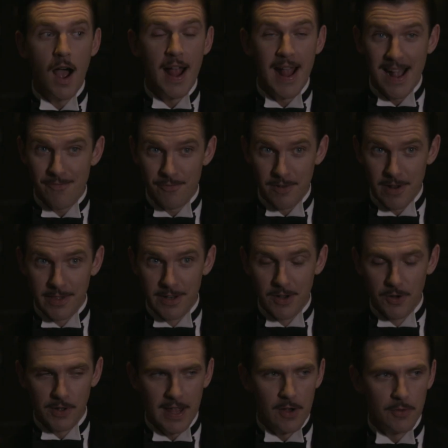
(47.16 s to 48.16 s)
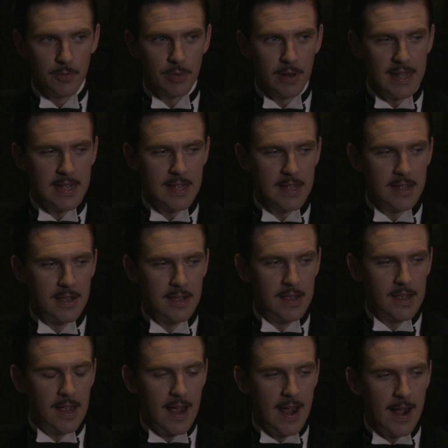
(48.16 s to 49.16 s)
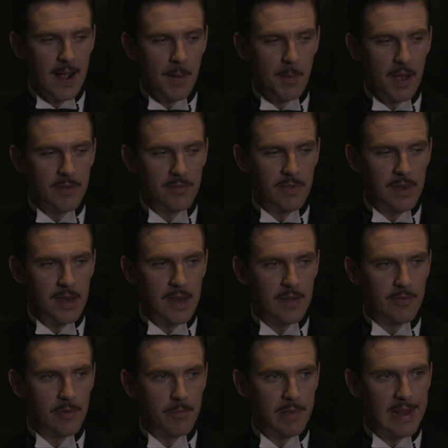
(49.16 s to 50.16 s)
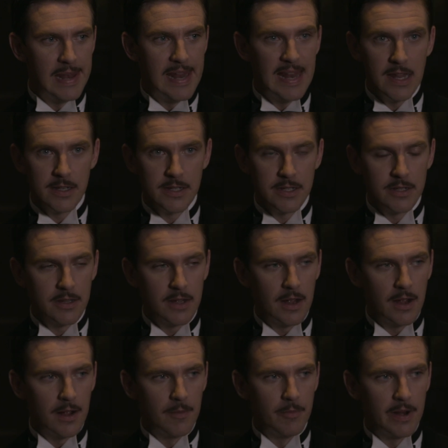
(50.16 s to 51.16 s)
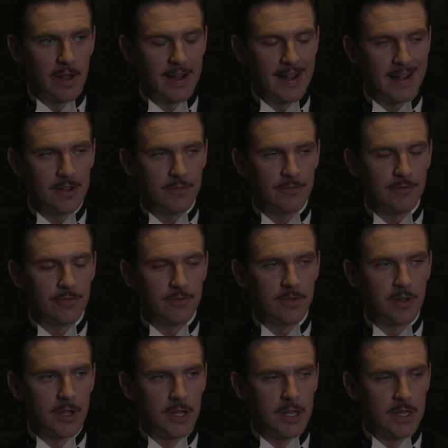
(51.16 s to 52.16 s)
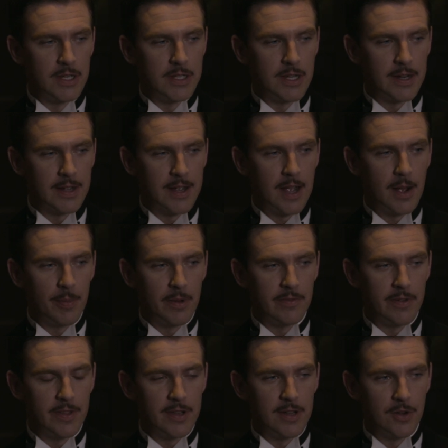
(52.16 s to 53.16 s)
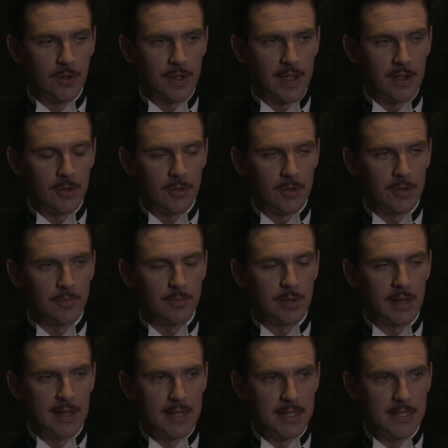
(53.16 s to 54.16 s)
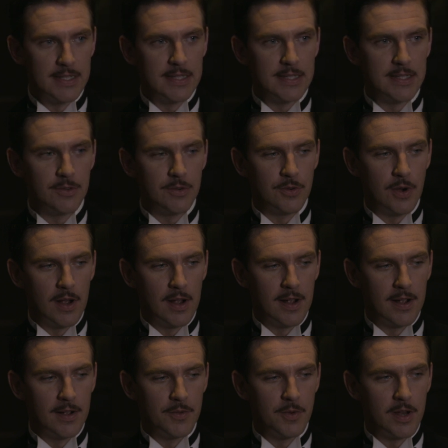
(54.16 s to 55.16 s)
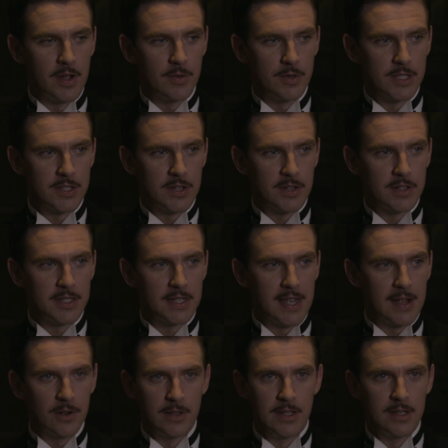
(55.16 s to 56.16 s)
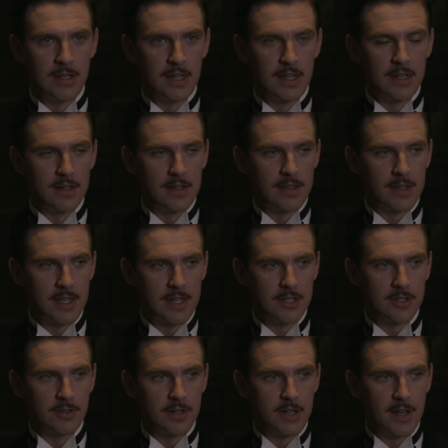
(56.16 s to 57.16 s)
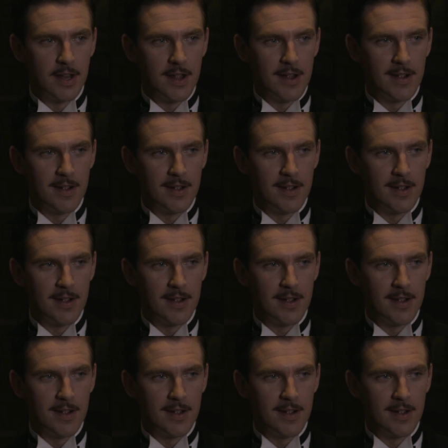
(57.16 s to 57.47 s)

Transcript: I have read the Noël Coward play. I've never been in it, but I have done a couple of other Noël Coward plays when I was starting out in theatre, and